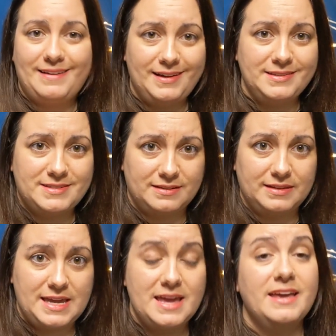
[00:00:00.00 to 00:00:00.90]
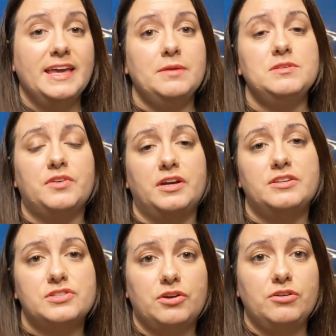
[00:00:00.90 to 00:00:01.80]
constantly, it was very
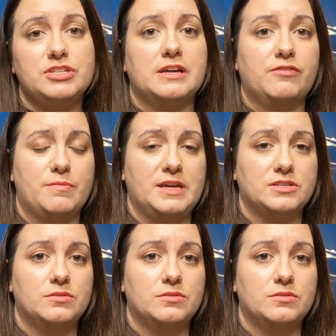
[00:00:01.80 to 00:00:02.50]
discouraging for me.